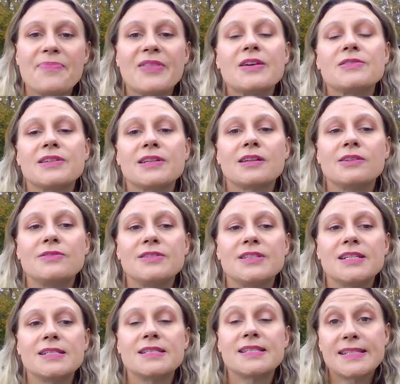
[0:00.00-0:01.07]
those
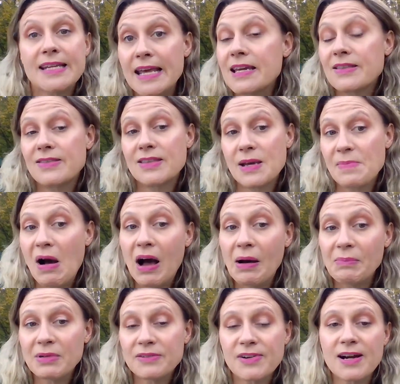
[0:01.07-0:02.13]
included staying in the
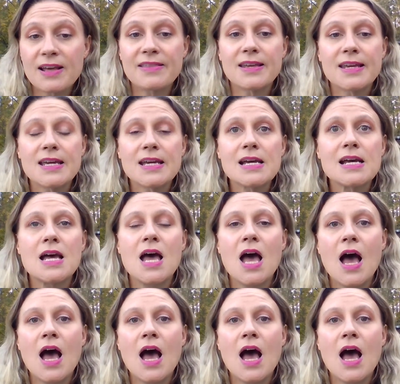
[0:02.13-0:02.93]
apartment for another year,